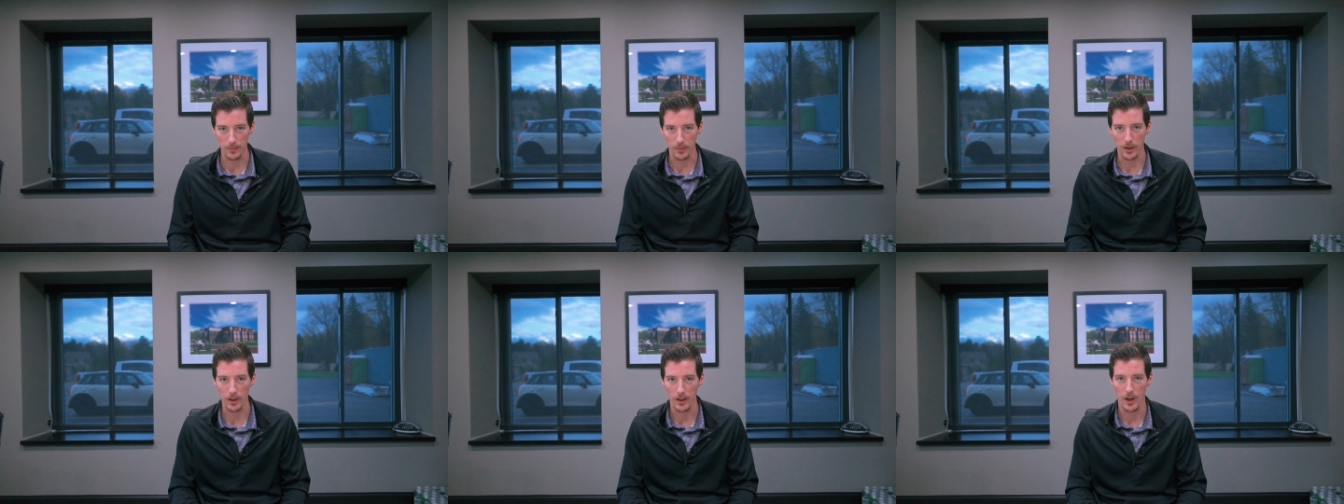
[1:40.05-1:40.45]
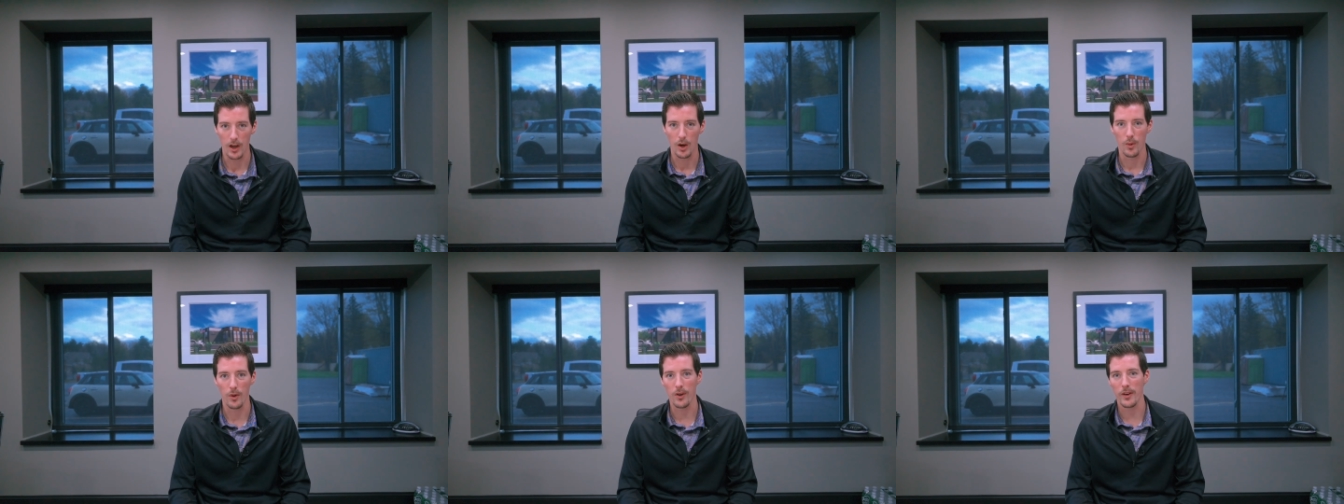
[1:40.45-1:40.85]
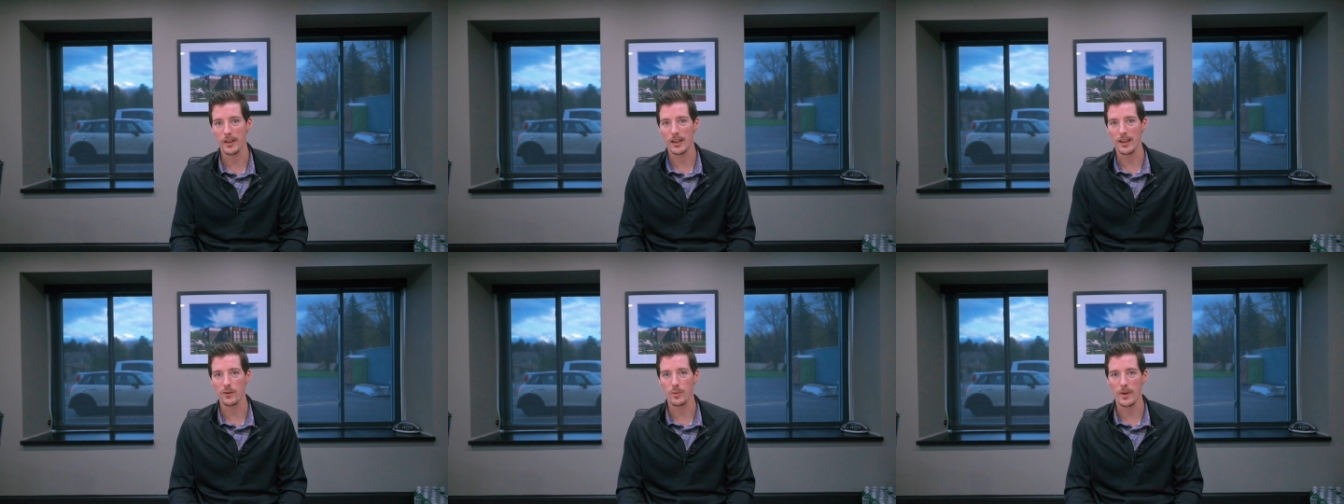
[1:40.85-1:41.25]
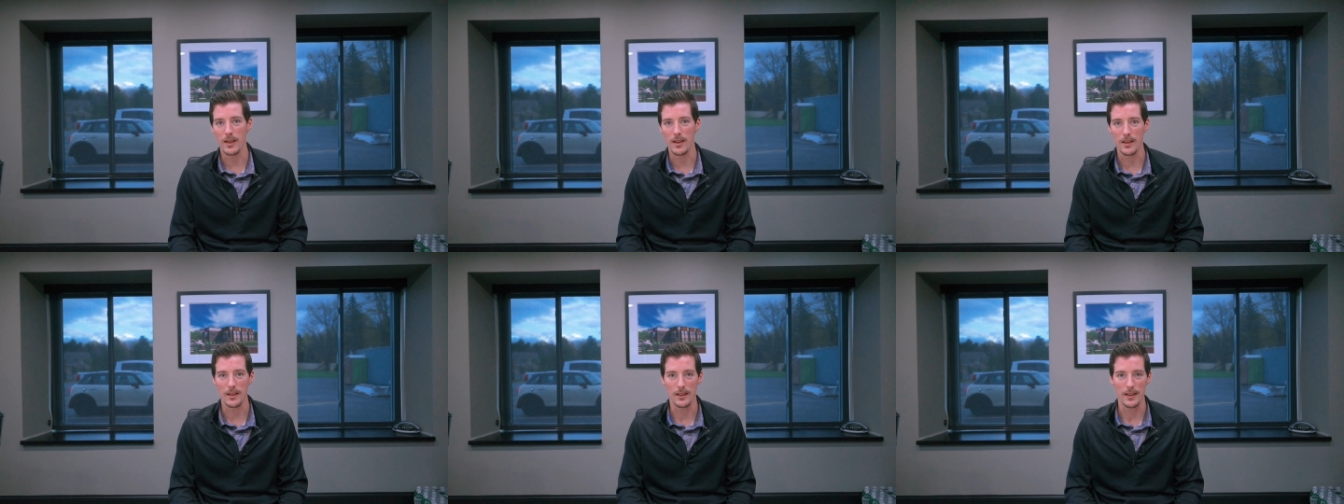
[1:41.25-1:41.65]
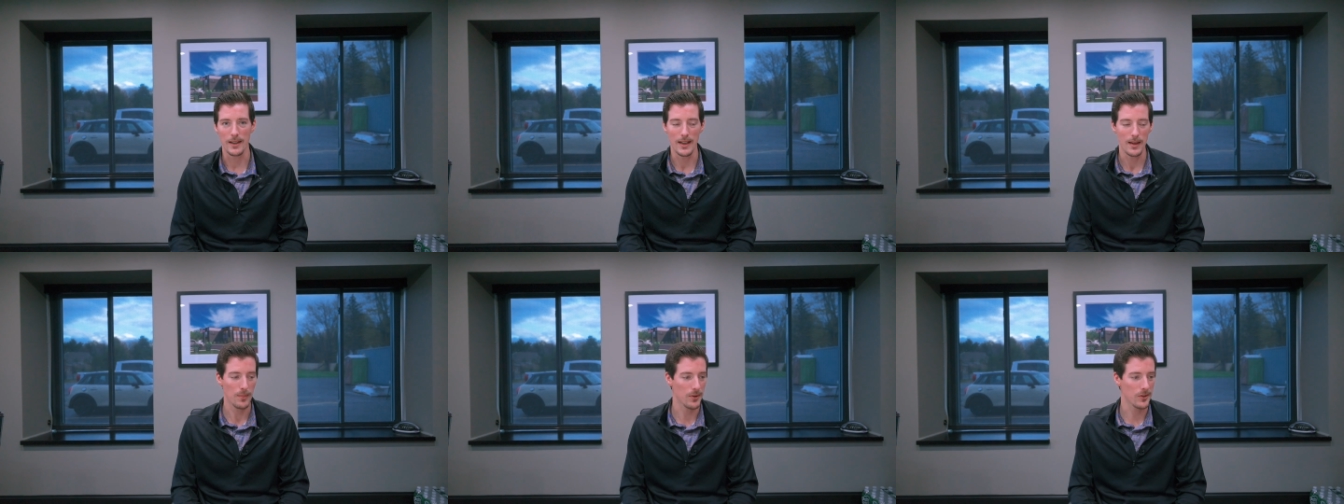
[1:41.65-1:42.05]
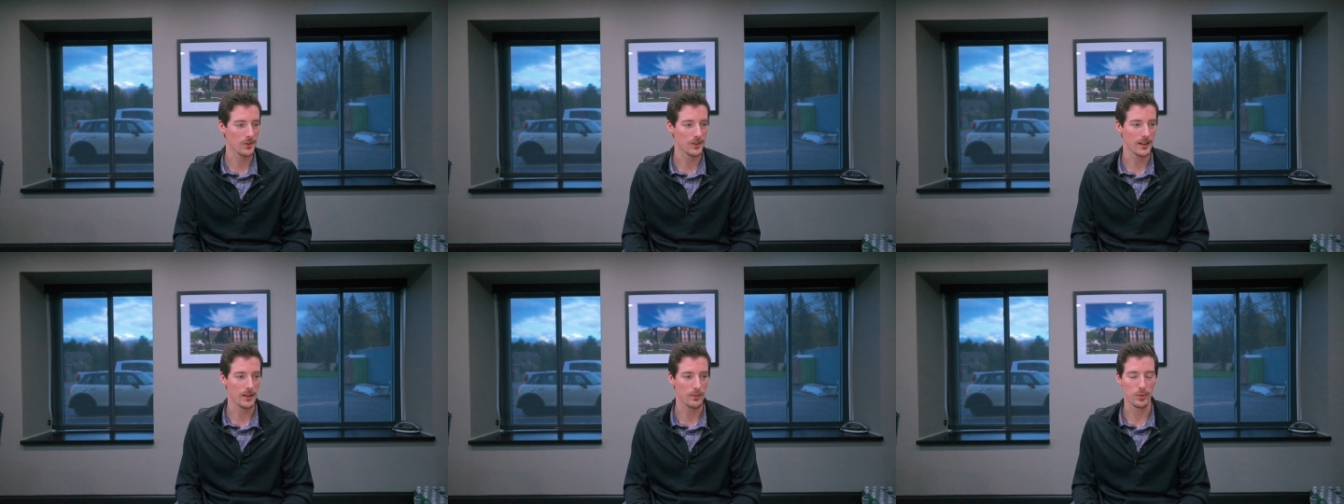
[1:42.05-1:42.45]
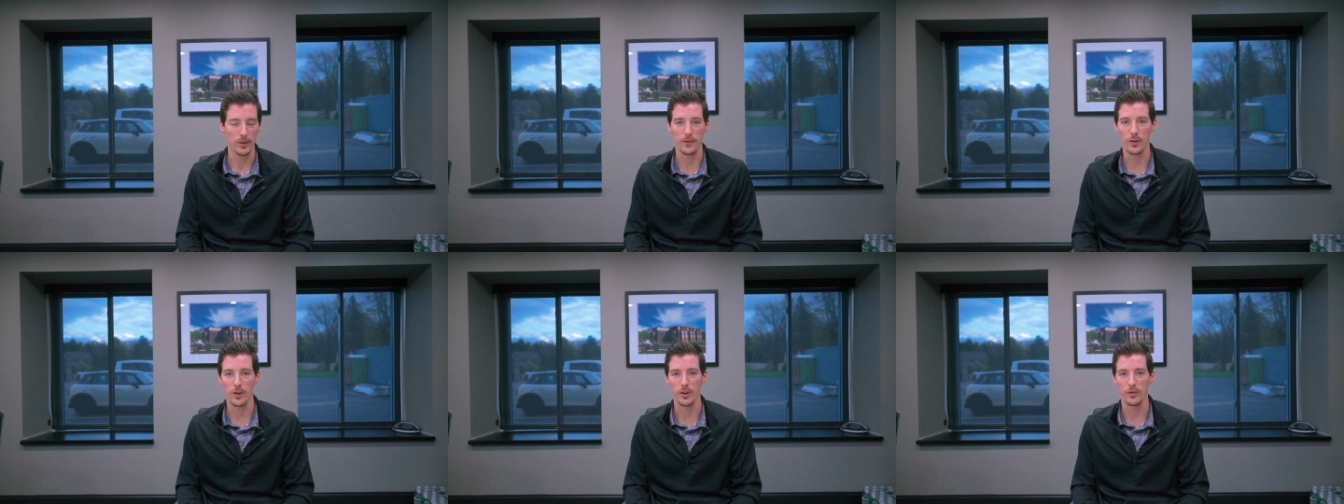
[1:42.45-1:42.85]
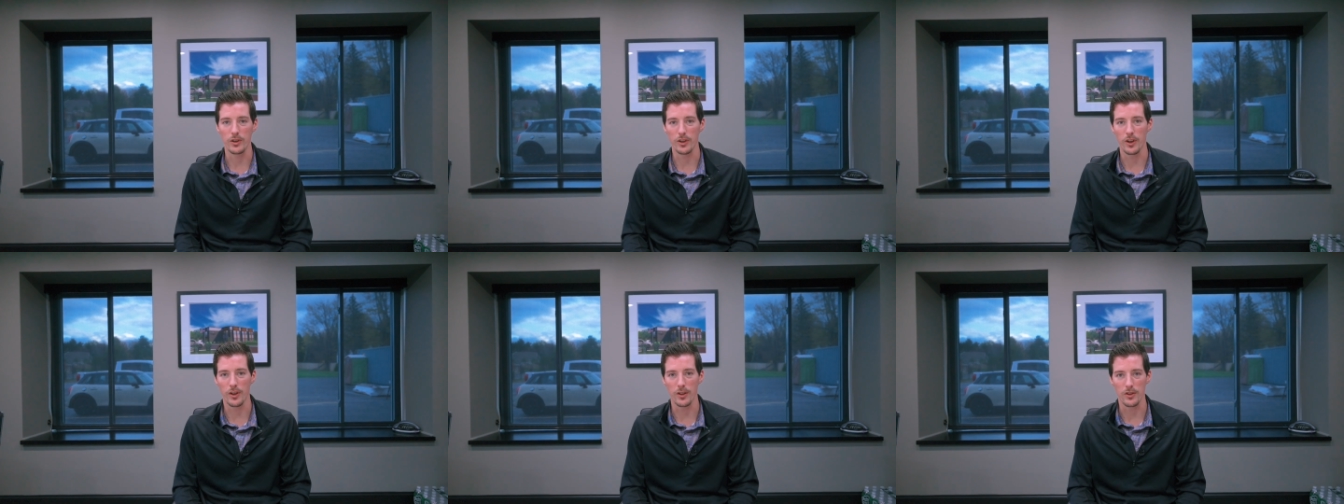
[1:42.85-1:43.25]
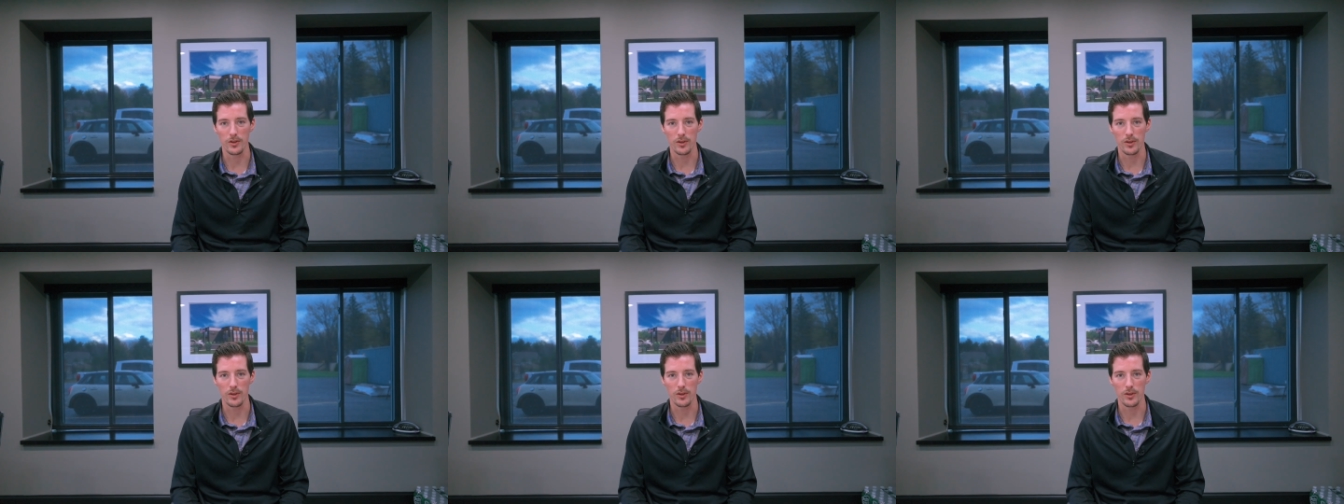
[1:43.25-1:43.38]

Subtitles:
but we're going to give him an 8% preferred return.